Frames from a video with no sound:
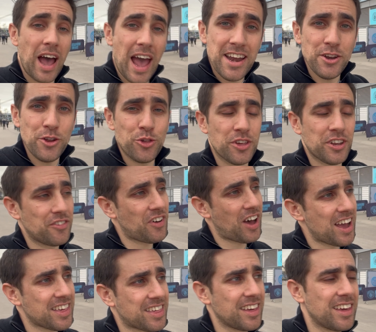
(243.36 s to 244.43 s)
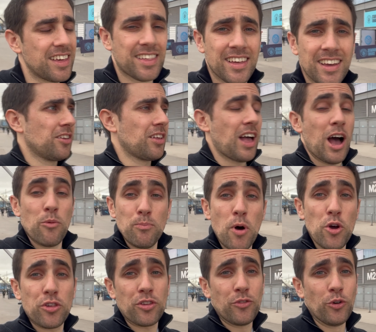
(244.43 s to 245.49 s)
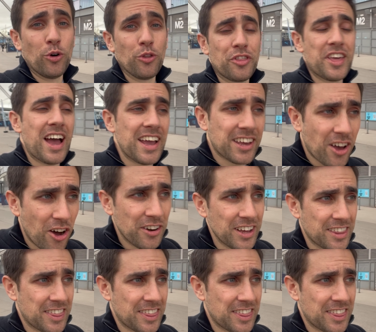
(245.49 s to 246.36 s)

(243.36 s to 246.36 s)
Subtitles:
end user devices, and most of all, the iconic